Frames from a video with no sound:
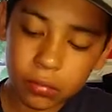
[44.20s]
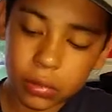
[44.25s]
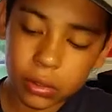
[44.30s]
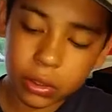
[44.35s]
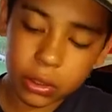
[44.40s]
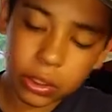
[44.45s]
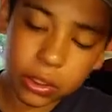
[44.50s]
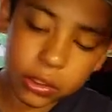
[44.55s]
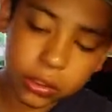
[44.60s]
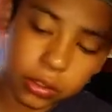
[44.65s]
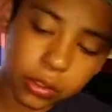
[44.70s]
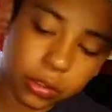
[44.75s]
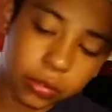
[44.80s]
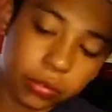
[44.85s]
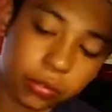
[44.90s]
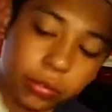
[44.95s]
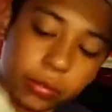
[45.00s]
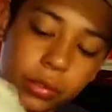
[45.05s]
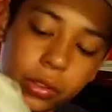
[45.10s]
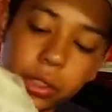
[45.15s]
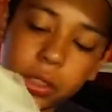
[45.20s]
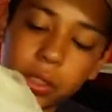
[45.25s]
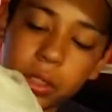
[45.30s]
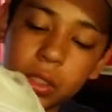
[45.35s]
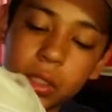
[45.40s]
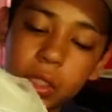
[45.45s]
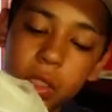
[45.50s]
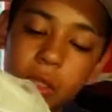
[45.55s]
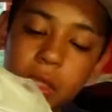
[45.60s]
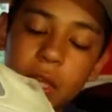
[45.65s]
But these are
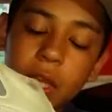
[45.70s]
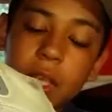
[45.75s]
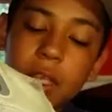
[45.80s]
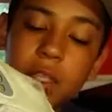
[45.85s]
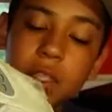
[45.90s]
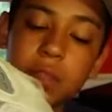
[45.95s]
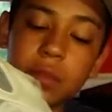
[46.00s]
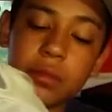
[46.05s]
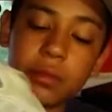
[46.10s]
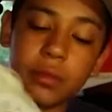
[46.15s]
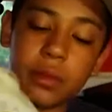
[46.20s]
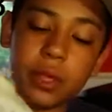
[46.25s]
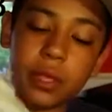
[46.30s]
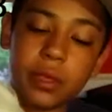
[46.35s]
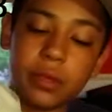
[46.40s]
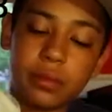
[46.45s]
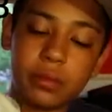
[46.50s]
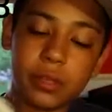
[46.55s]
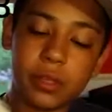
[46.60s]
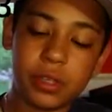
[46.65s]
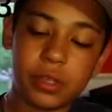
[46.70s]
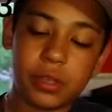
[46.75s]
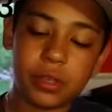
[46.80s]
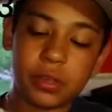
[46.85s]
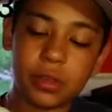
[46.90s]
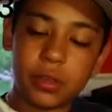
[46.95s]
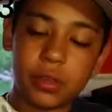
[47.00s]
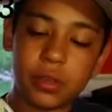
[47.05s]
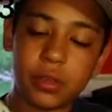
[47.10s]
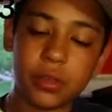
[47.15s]
really nice in my opinion.
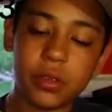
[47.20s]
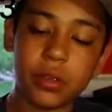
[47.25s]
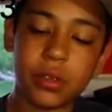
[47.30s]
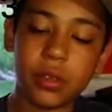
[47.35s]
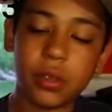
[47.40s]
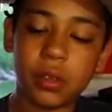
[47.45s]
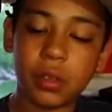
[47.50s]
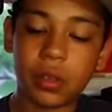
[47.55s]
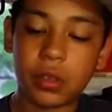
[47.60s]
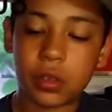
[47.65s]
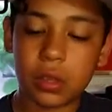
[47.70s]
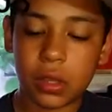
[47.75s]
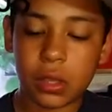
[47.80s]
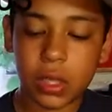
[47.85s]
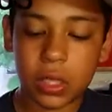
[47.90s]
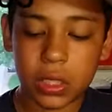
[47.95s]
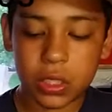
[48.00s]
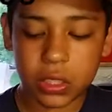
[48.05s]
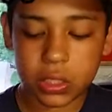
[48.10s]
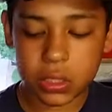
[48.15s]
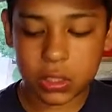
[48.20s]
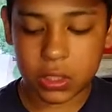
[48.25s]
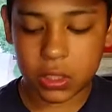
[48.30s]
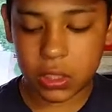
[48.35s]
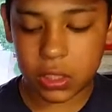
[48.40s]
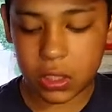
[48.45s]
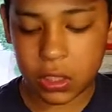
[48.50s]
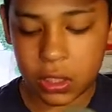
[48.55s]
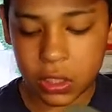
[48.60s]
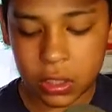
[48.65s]
They just
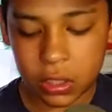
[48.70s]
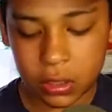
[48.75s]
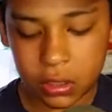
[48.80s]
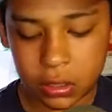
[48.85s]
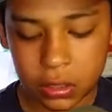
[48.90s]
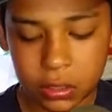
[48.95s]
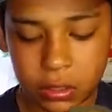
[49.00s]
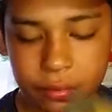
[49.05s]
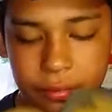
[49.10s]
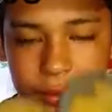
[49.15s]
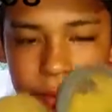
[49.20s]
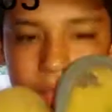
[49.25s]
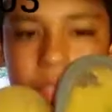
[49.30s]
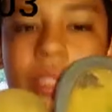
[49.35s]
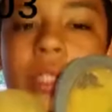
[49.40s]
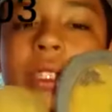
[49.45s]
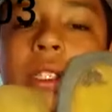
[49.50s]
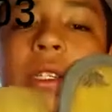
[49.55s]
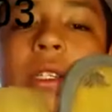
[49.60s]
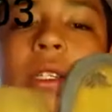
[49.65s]
needed a little bit.